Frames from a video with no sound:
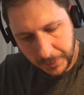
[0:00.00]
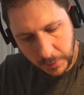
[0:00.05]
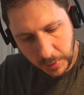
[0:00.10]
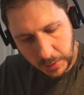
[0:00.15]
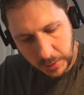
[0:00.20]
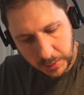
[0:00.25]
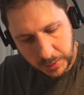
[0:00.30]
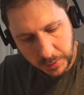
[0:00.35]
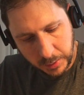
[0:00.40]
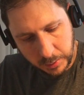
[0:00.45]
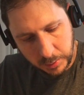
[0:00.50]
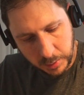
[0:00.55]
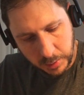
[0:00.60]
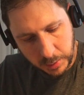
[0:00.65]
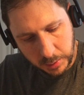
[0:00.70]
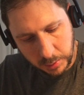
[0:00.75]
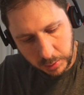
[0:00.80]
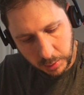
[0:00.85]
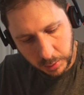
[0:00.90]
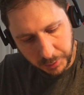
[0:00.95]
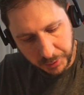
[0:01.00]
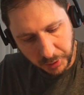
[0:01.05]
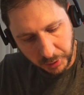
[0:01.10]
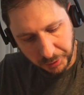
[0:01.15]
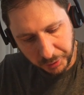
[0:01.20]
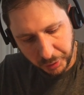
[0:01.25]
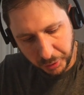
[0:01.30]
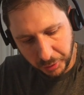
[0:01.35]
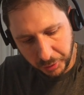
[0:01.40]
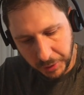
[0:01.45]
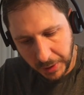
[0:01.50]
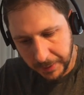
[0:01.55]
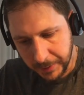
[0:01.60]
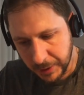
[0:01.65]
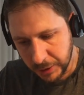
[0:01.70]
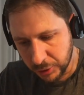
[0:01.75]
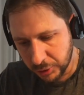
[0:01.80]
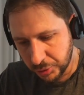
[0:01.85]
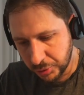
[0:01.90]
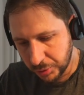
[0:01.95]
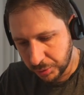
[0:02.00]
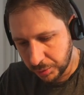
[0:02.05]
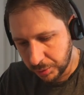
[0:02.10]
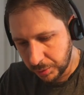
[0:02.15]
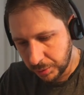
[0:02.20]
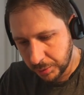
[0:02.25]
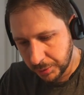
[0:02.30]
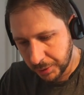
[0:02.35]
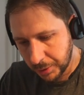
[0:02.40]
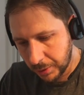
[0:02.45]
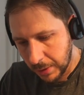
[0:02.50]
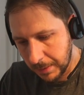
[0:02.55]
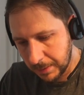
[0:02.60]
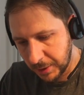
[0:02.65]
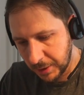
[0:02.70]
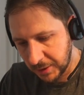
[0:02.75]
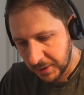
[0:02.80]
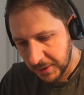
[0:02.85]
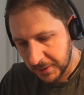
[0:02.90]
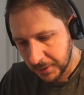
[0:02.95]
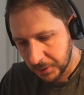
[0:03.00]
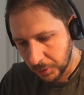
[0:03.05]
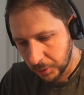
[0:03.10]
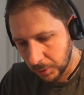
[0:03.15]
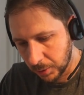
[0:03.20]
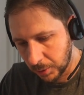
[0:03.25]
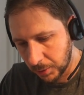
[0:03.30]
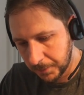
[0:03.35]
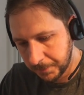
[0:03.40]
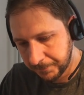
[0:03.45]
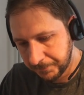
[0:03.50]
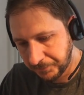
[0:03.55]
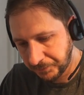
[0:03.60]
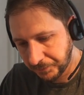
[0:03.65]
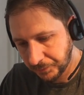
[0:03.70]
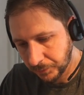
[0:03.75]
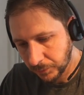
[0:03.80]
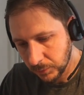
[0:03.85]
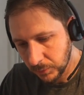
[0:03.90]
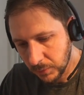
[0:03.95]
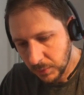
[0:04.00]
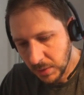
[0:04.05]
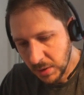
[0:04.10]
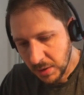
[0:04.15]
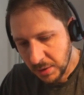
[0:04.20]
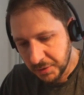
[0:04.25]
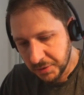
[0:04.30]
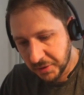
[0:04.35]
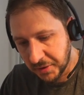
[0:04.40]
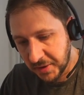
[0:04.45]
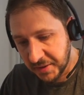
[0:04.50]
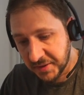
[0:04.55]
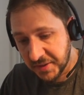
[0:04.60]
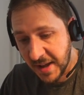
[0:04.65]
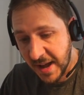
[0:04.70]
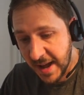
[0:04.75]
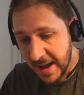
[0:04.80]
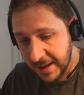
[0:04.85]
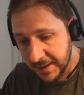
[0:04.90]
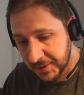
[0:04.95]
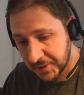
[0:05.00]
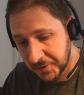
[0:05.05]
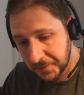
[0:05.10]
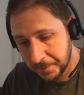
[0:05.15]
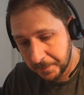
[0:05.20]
Well, okay, I'll deal 2 damage to the Grappling Tentacle, so there's that.